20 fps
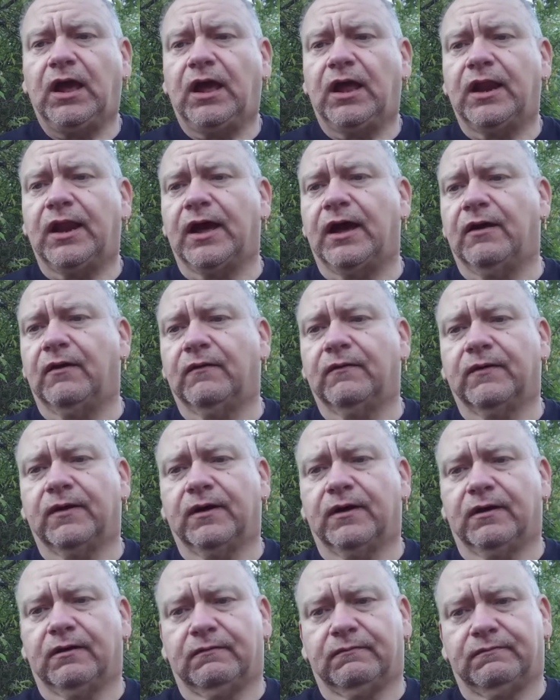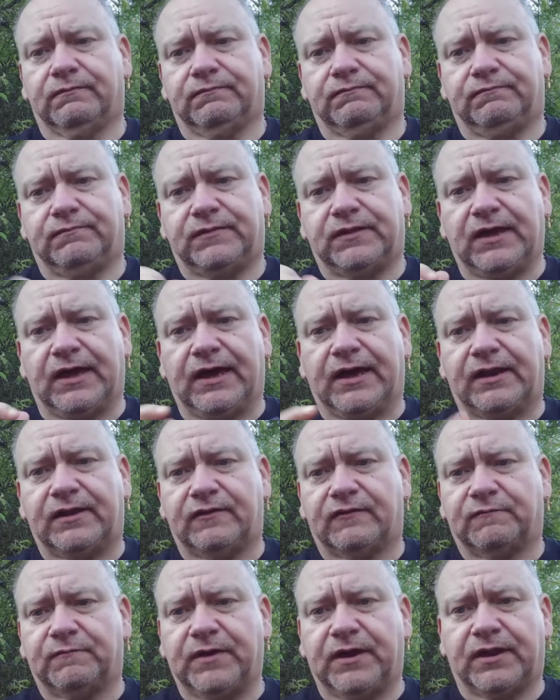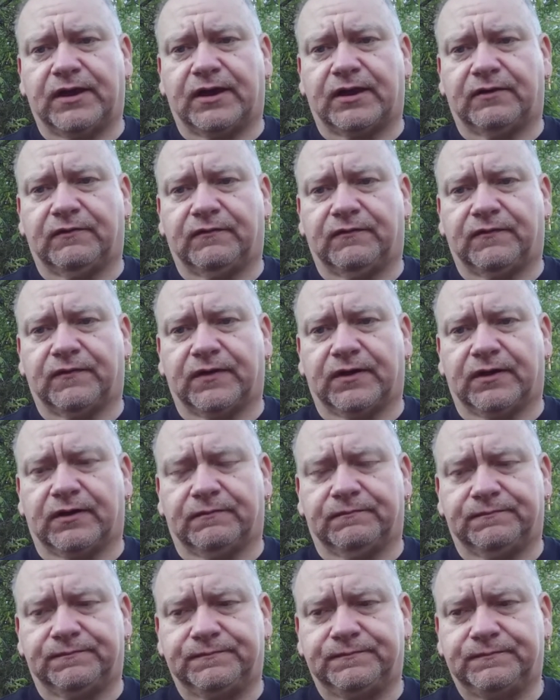Now, the head is made out of a